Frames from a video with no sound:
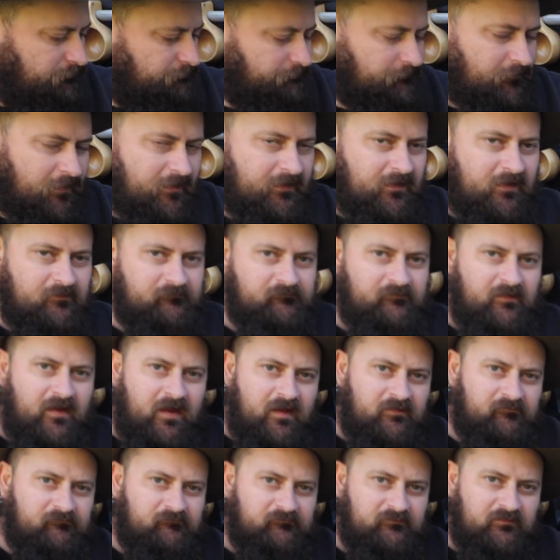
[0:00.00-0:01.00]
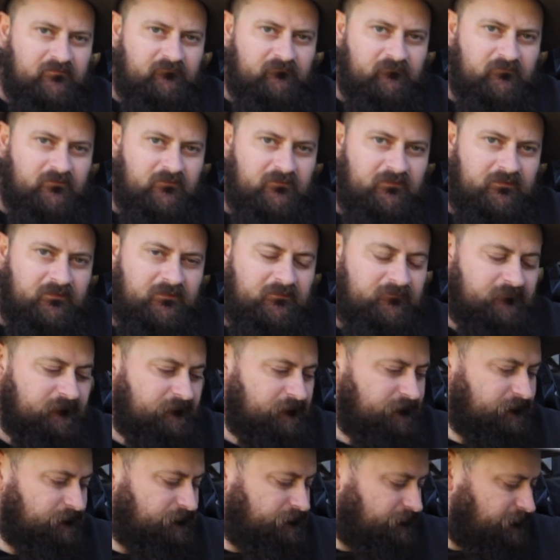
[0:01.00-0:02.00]
Shout out to Az and everyone there.
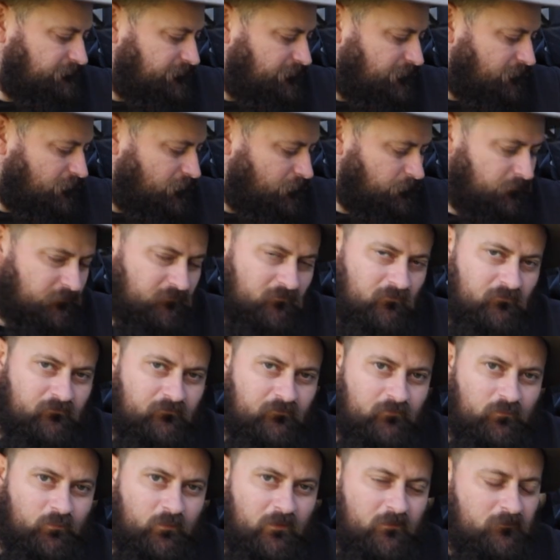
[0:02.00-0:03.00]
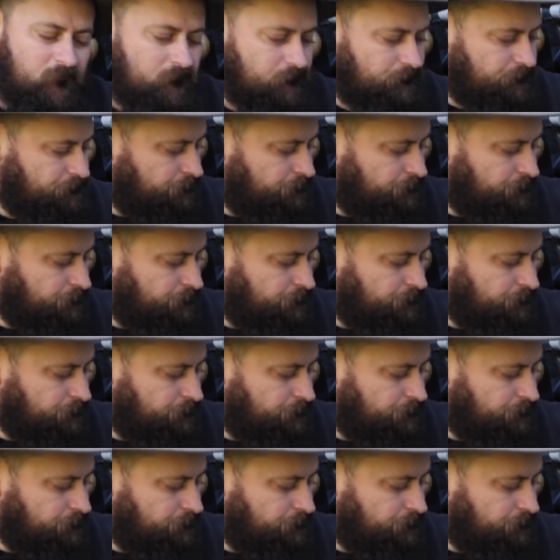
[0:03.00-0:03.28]
Hope you're all doing well.